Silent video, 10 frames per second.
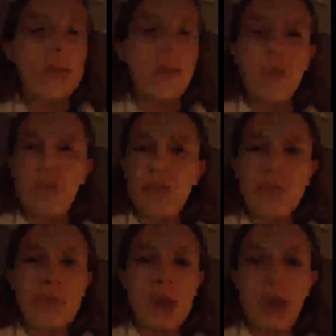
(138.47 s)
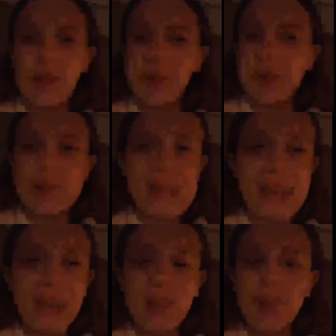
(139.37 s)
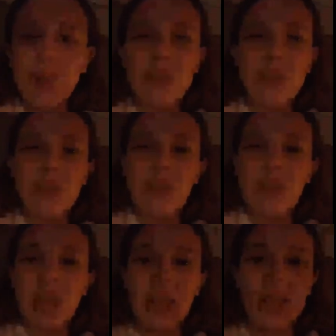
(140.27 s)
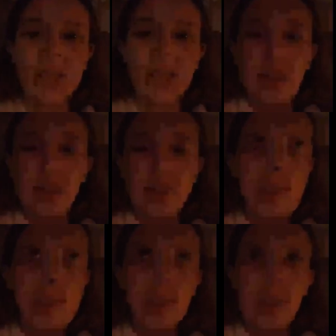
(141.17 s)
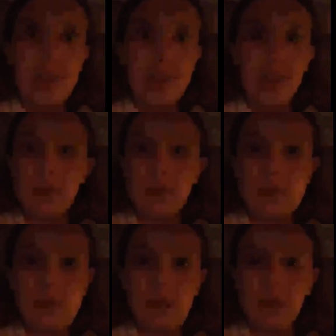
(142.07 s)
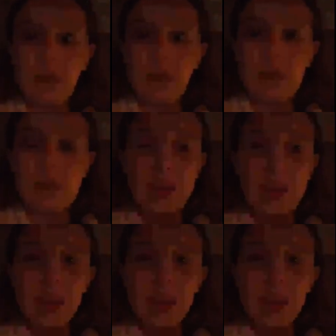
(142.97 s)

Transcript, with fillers: love than you do hate because hate is not a good thing on all levels. It's not a good thing.